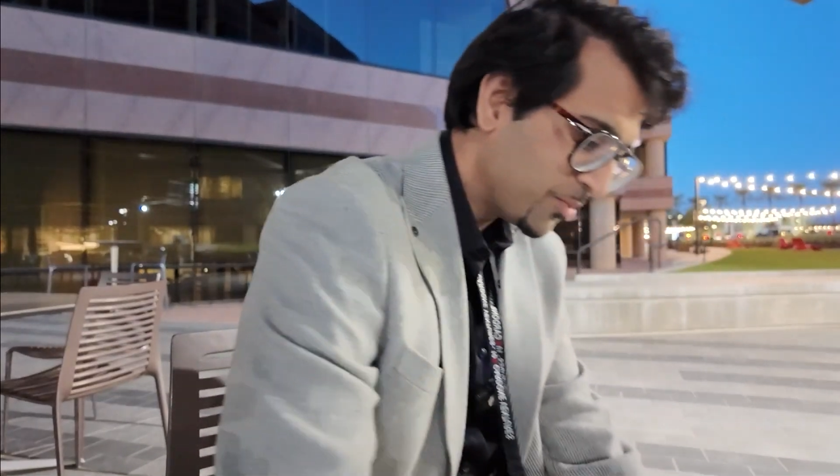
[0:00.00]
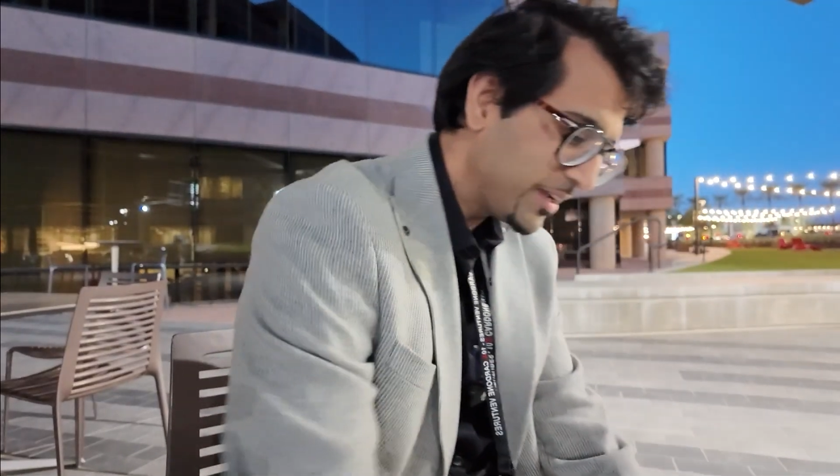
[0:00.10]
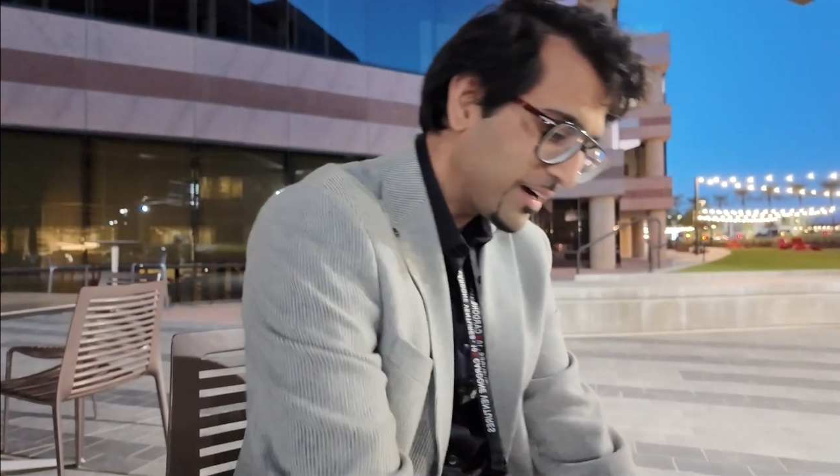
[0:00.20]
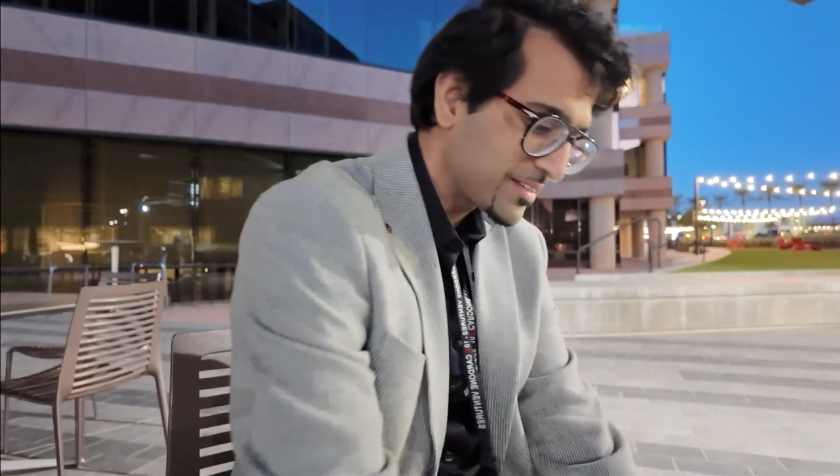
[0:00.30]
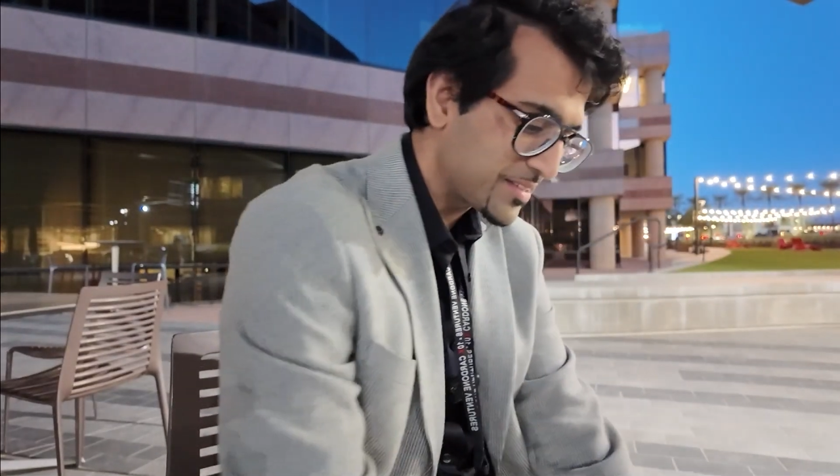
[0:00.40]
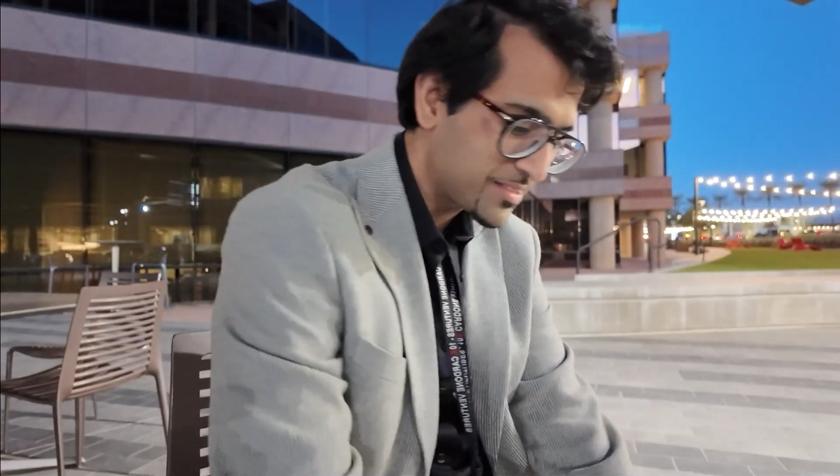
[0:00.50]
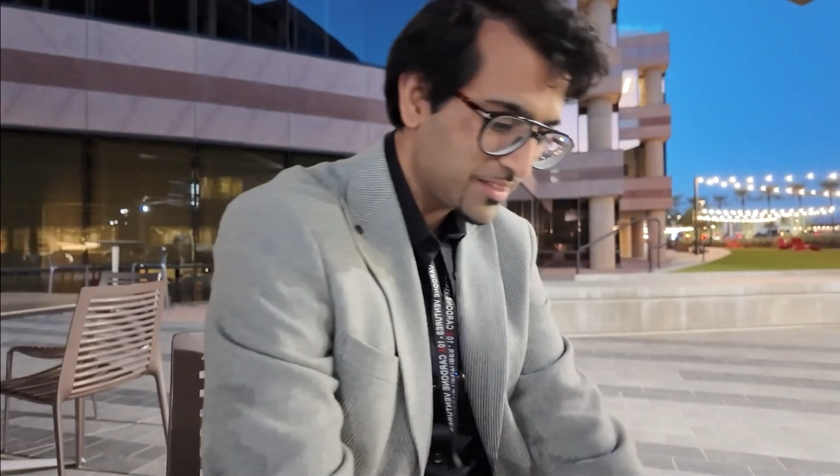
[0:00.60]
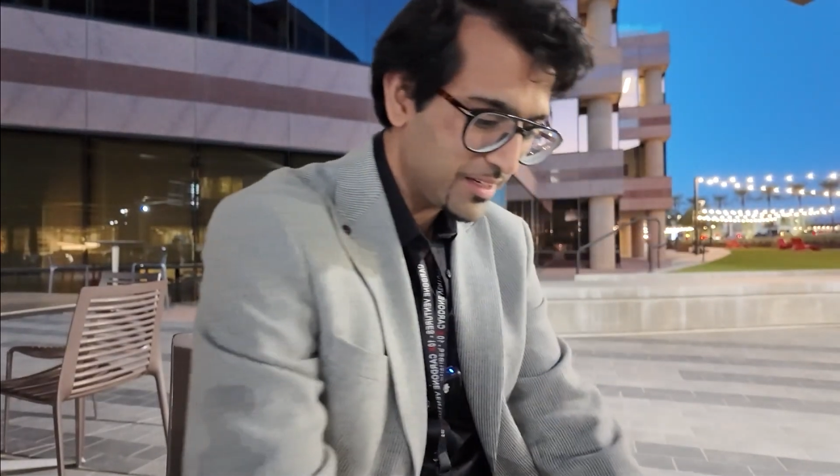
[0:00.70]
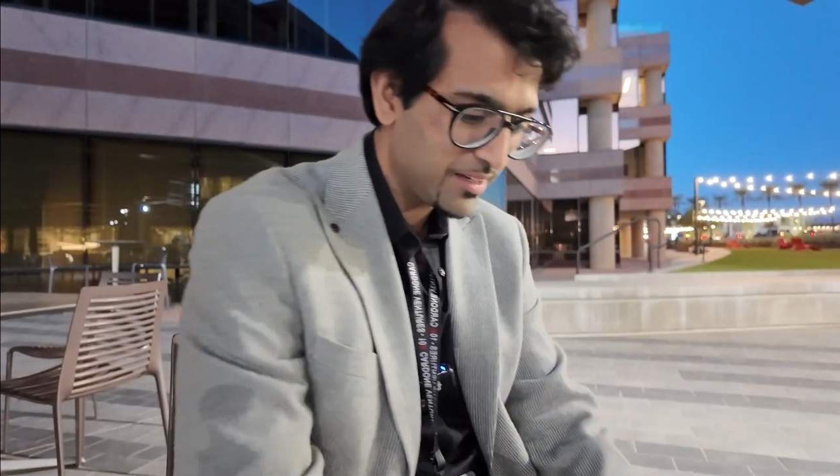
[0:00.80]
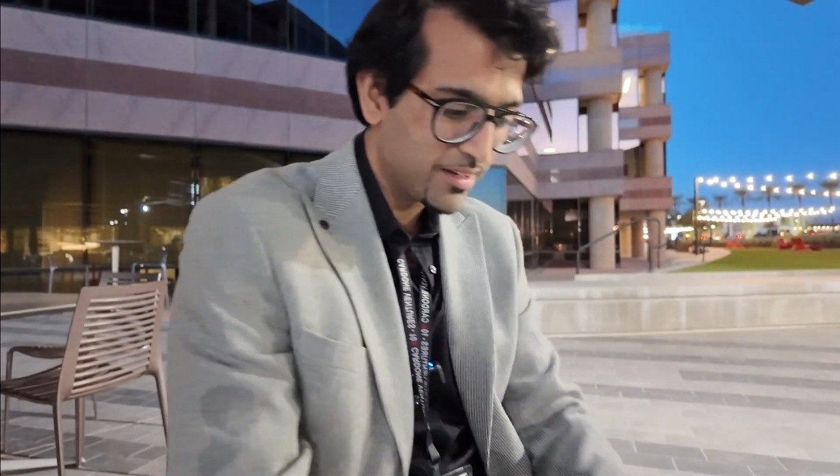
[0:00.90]
we got to
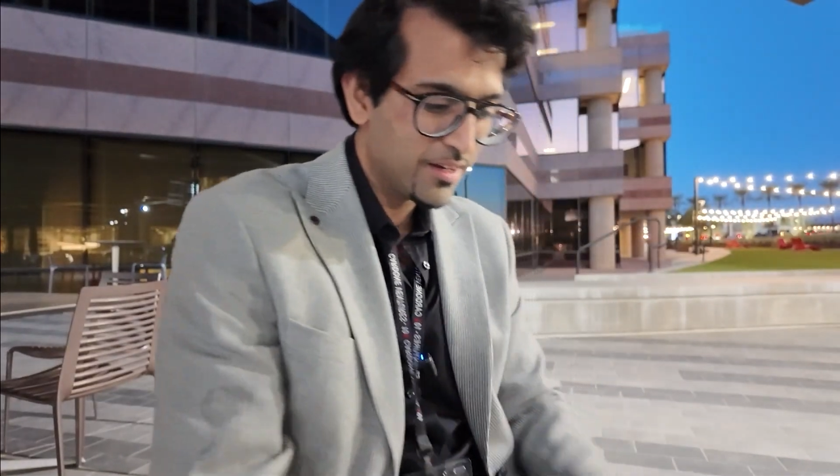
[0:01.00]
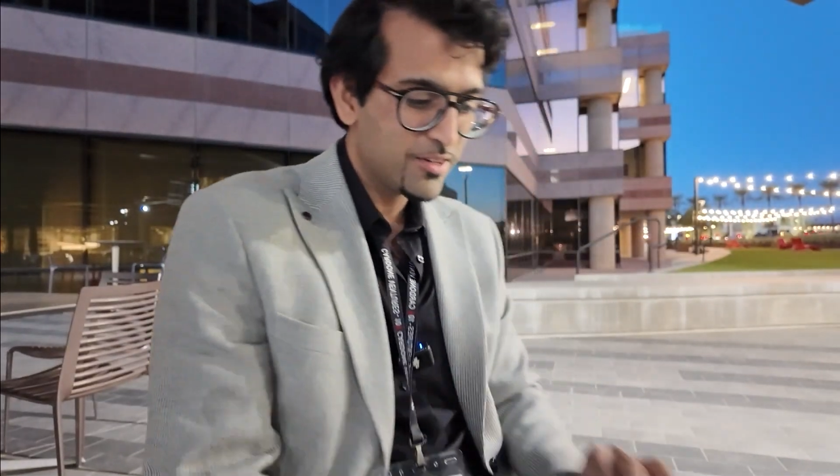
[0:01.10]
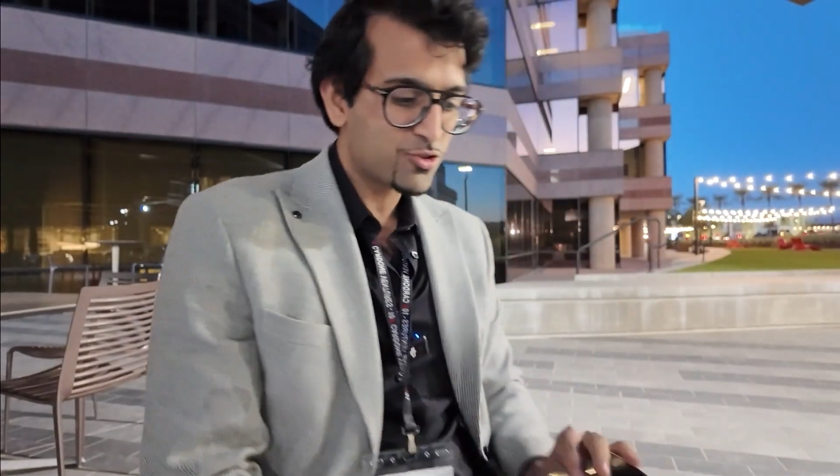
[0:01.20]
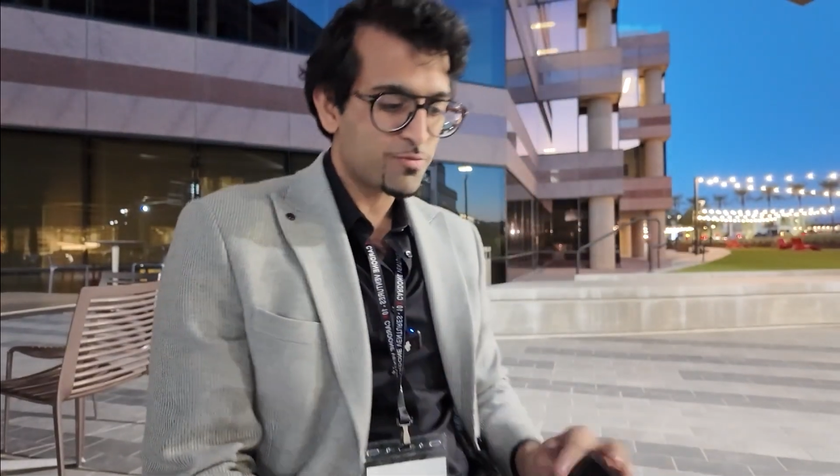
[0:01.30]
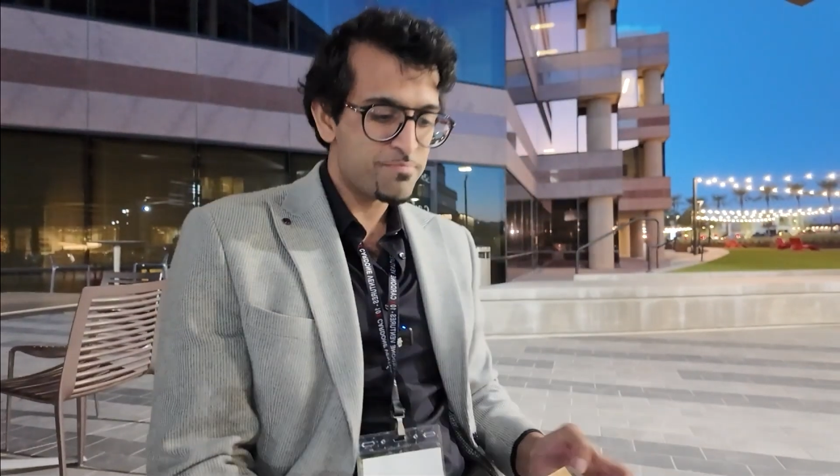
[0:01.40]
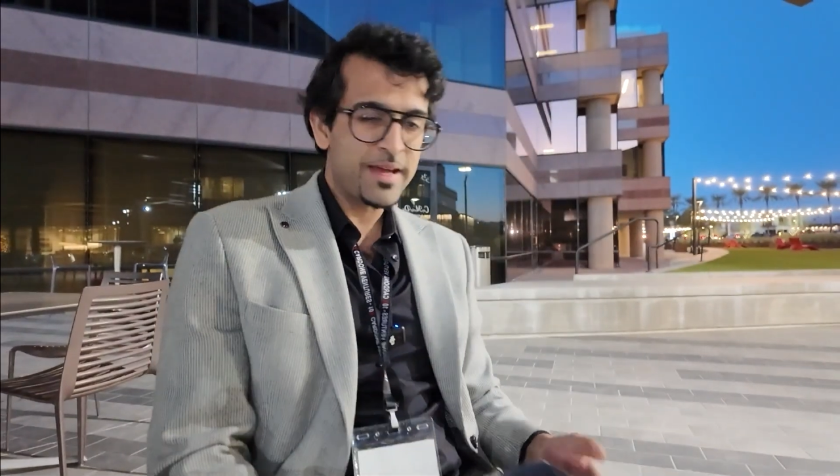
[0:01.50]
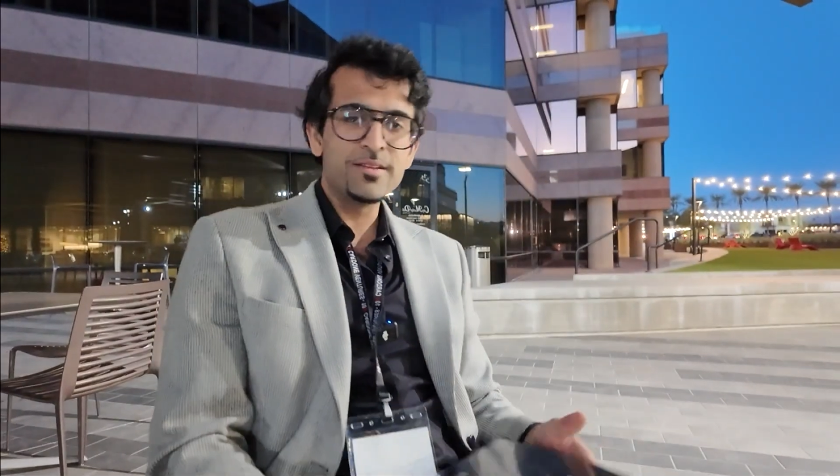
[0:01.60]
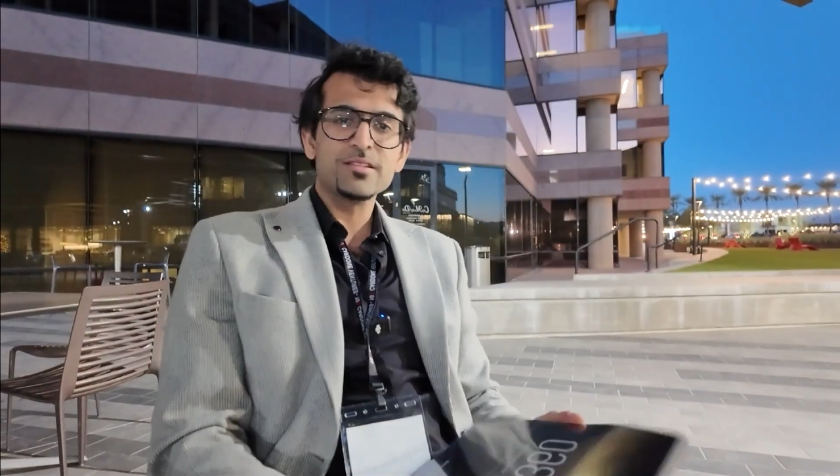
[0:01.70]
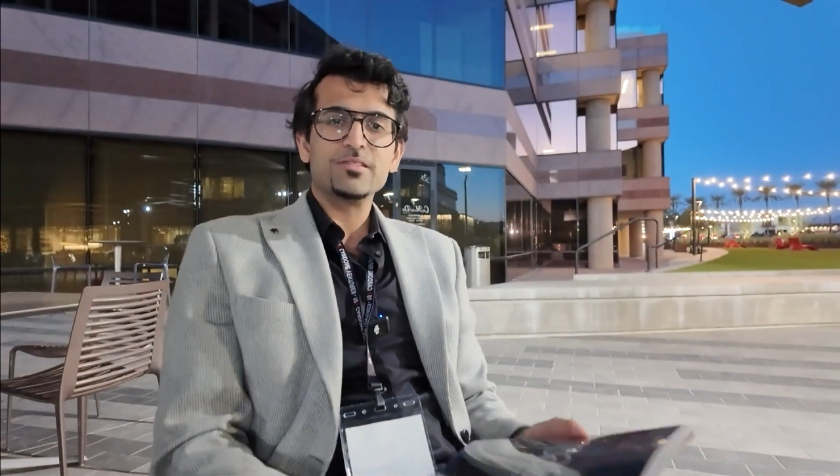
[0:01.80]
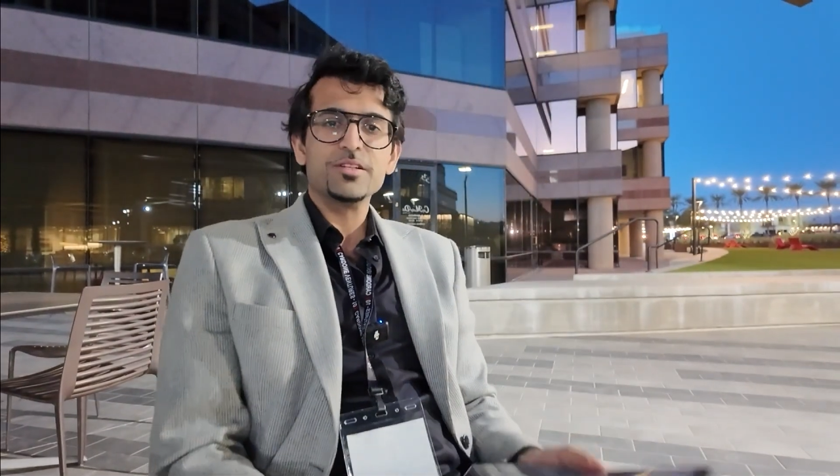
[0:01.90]
see tremendous